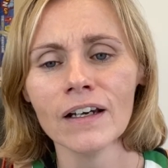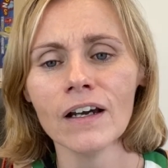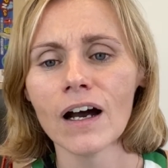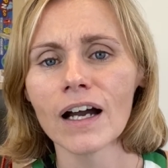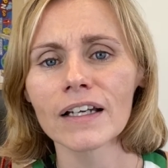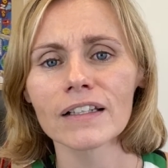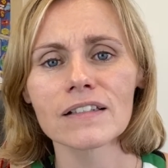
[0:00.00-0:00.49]

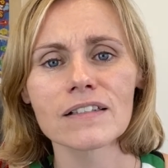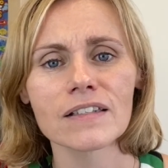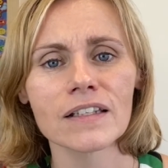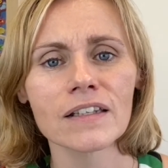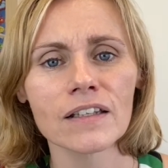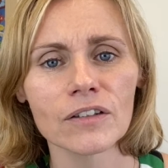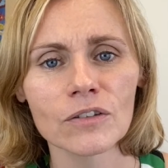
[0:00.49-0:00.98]
I can see
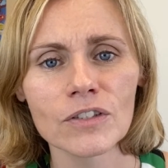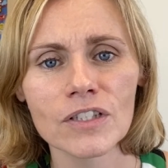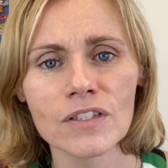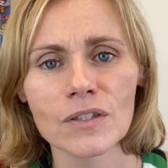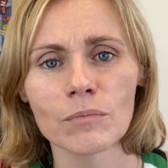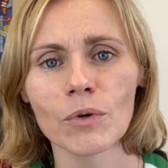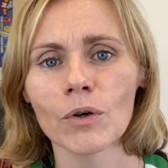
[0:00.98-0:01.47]
that you're
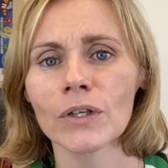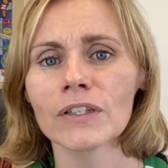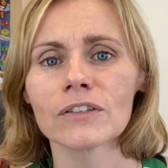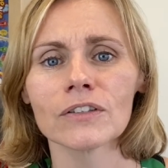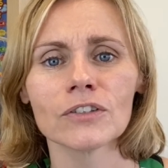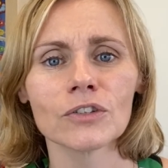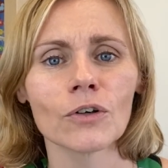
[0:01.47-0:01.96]

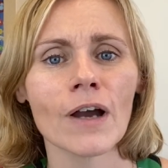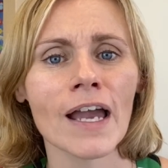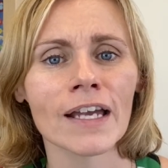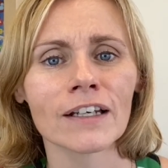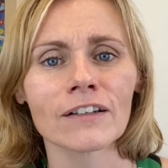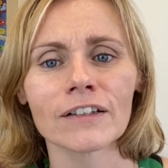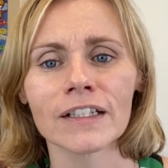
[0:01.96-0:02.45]
disappointed, you're
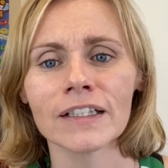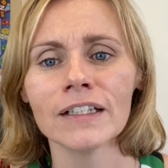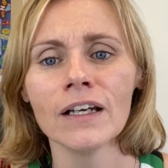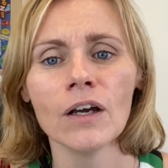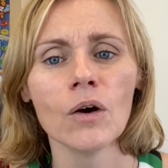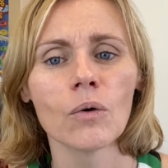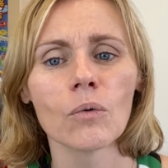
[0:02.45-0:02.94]
angry,
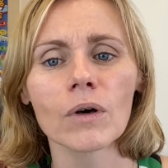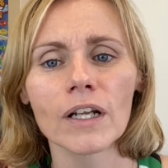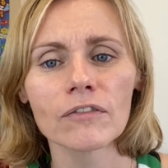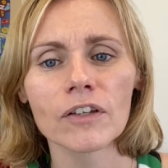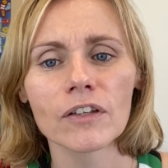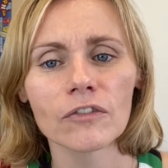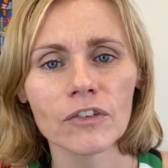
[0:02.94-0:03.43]
whatever
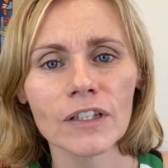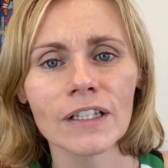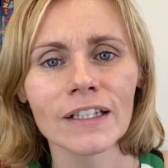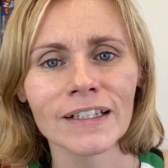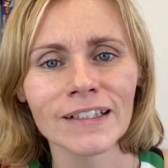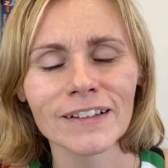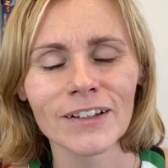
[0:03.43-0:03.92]
the
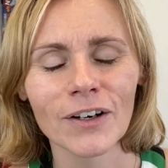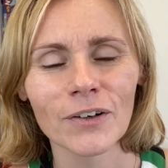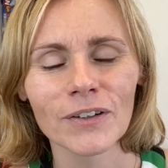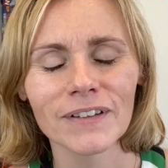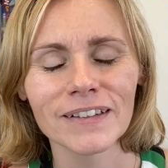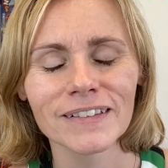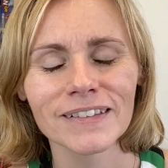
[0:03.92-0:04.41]
feeling
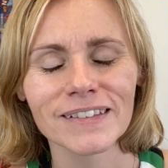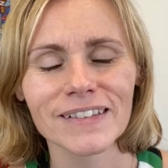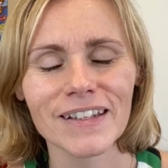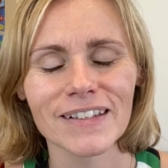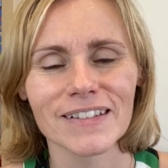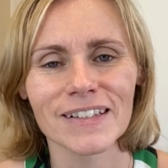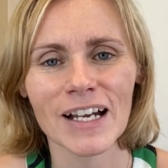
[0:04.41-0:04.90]
is
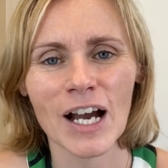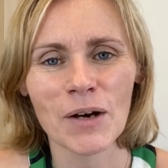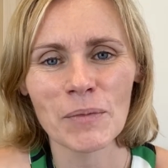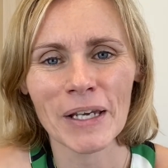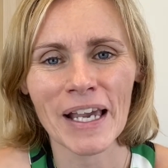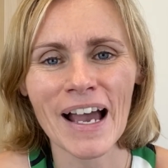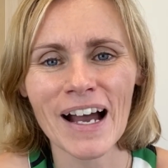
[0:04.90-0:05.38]
that's
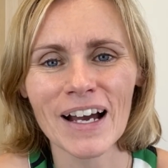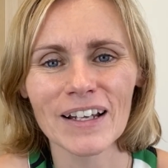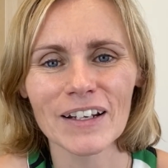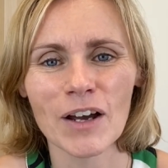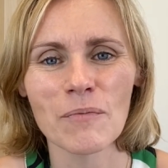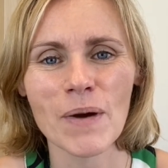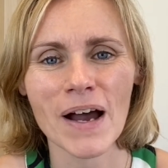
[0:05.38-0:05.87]
coming out
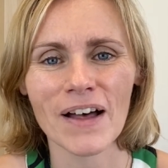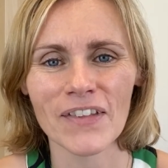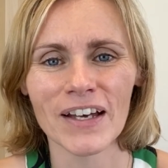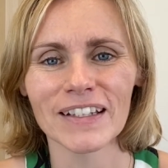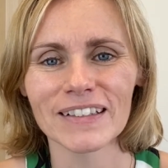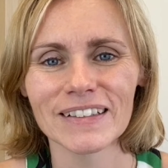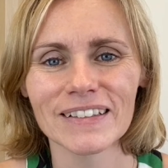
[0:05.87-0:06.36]
about
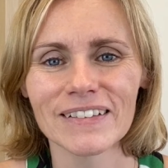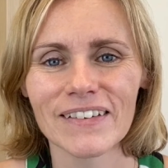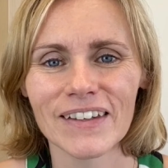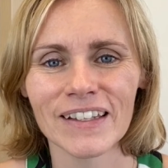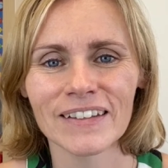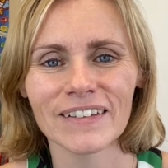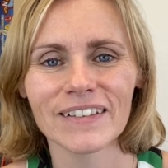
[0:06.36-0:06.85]
that
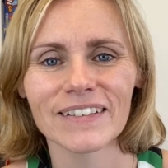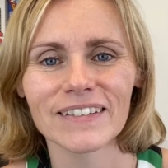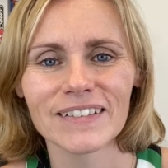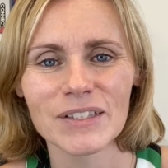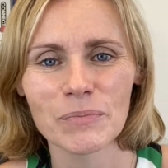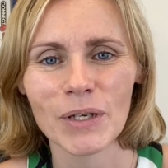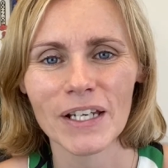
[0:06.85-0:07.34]
thing
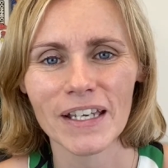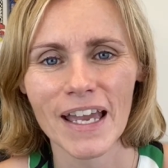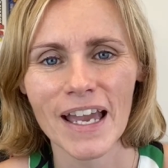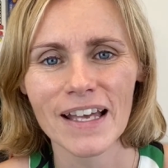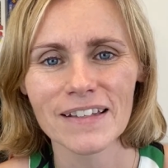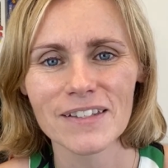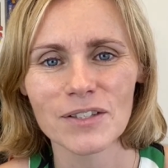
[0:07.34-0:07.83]
that's been
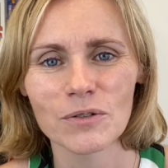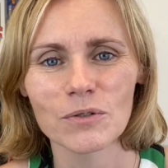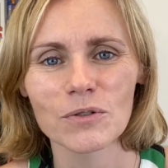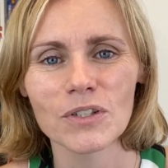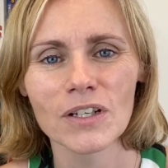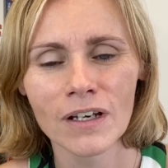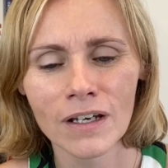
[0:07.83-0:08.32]
cancelled.
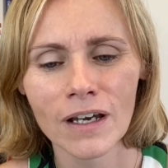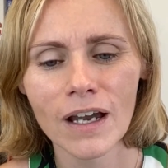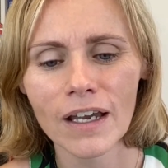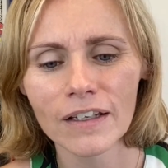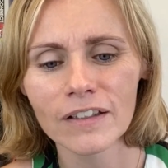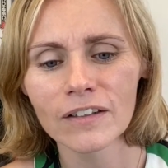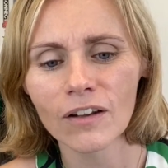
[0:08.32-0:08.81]

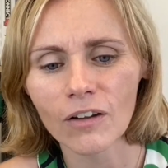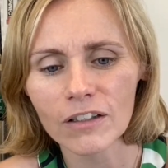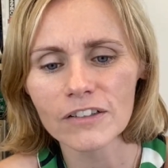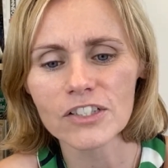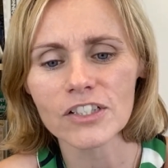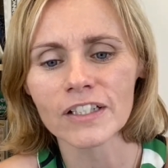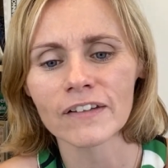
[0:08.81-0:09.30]

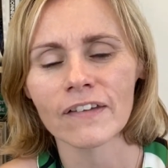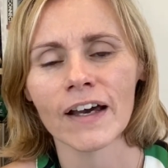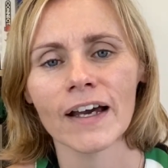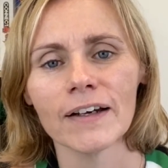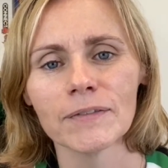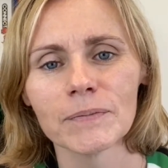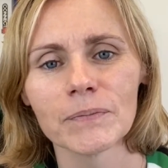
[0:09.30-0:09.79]
Acknowledging that,
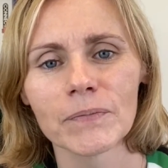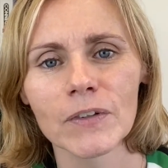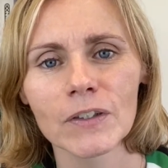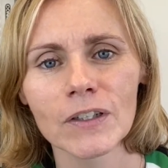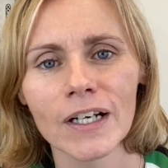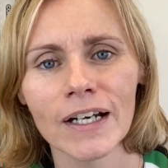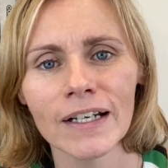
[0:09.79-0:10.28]

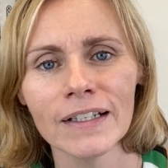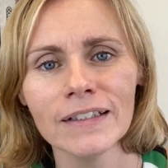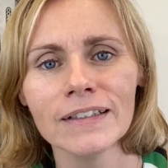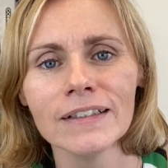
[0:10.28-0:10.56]
okay?